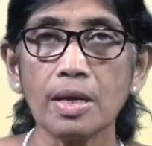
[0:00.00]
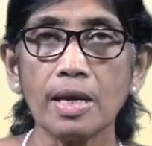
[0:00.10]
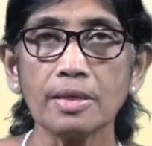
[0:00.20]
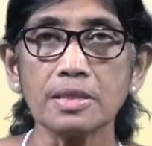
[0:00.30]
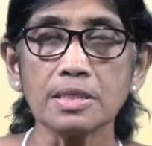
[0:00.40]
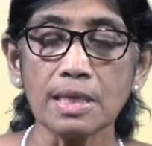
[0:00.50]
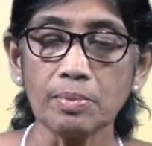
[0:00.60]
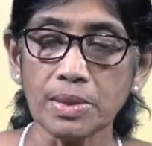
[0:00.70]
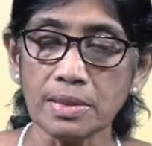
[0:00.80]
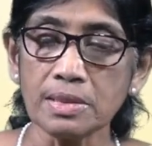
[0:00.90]
And the
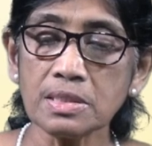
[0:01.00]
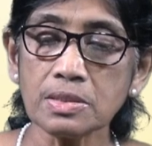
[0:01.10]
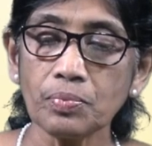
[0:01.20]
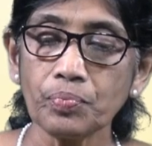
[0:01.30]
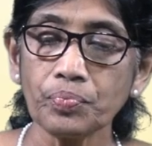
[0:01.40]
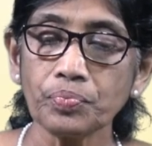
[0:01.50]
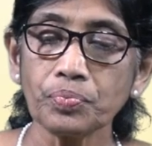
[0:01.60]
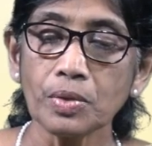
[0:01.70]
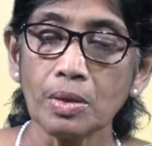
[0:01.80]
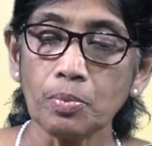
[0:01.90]
summary is,
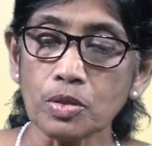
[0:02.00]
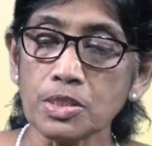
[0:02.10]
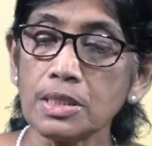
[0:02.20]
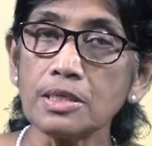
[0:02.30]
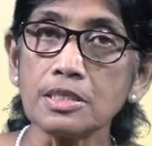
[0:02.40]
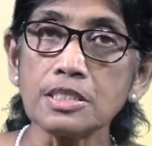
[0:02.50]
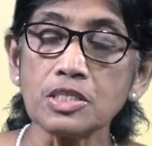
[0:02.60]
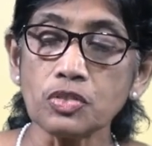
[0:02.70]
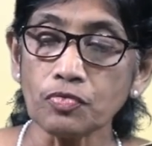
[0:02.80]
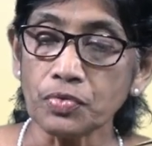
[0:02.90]
prosody
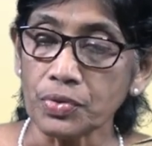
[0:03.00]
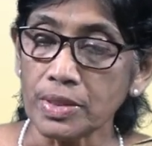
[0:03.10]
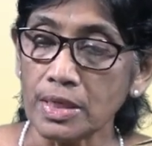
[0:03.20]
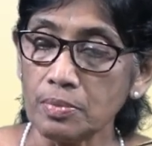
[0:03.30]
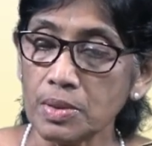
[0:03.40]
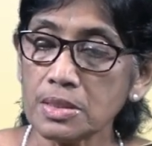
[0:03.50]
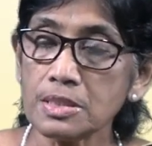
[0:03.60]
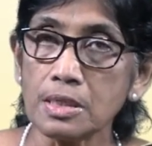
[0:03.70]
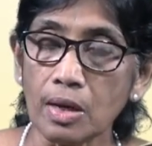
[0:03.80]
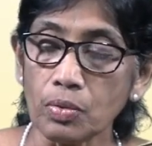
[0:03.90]
consists of 3
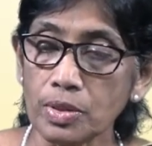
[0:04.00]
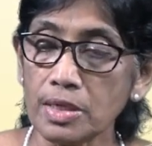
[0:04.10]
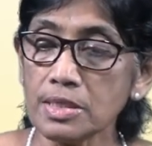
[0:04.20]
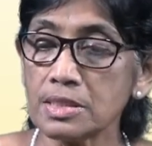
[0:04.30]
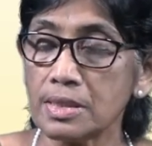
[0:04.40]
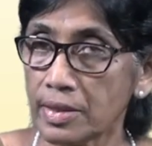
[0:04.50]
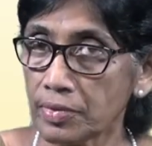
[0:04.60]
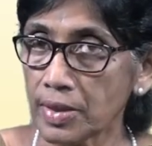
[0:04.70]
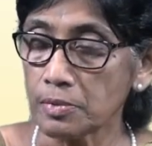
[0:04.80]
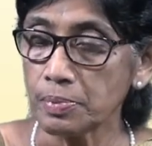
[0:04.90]
elements: loudness,
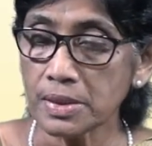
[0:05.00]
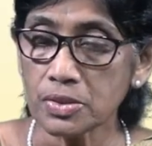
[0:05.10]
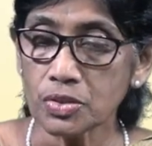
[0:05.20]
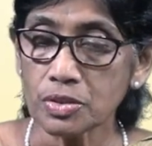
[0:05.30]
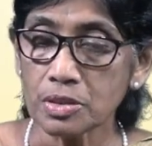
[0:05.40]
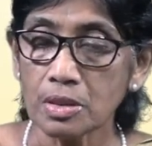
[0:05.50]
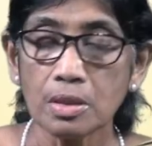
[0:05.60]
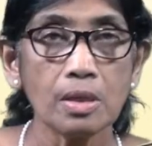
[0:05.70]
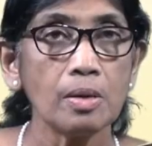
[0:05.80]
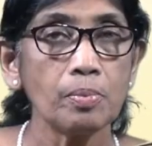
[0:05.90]
length, and pitch.
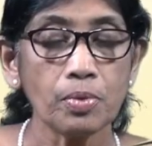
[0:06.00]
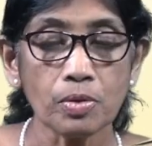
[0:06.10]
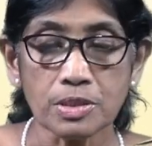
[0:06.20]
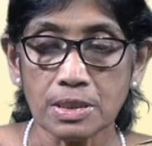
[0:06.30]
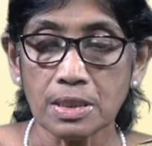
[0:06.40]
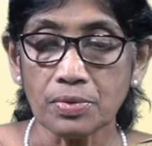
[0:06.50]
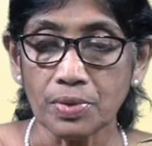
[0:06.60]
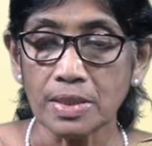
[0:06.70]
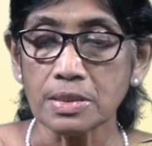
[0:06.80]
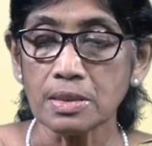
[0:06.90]
Prosody
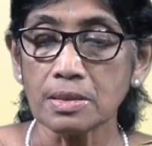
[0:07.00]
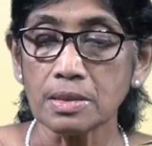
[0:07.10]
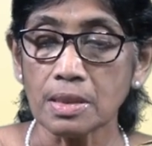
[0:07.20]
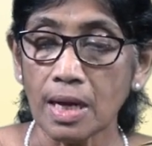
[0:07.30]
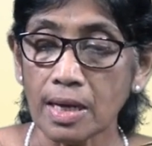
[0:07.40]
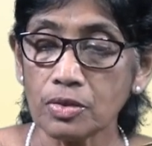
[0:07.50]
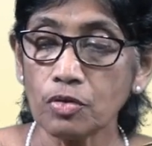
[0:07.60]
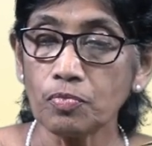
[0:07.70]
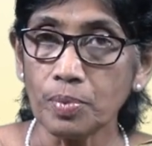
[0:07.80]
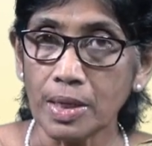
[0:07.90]
creates a kind
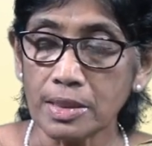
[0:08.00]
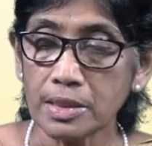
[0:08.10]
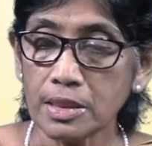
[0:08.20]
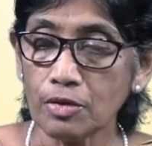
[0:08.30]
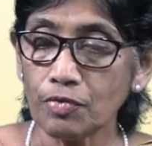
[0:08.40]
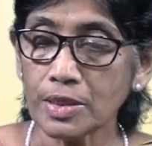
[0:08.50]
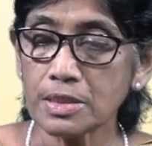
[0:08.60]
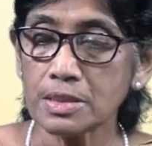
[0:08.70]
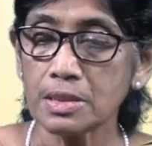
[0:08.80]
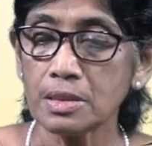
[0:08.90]
of melody
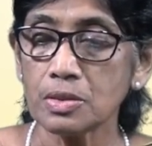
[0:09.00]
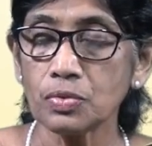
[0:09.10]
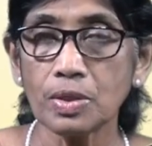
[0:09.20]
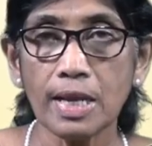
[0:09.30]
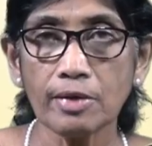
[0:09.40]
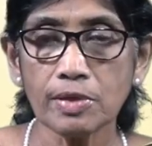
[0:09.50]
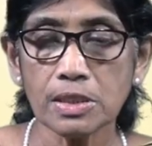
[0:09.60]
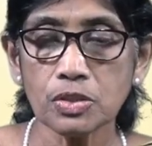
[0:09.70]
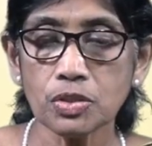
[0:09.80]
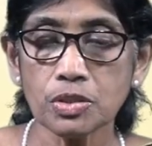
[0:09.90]
effect to the
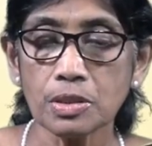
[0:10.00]
language.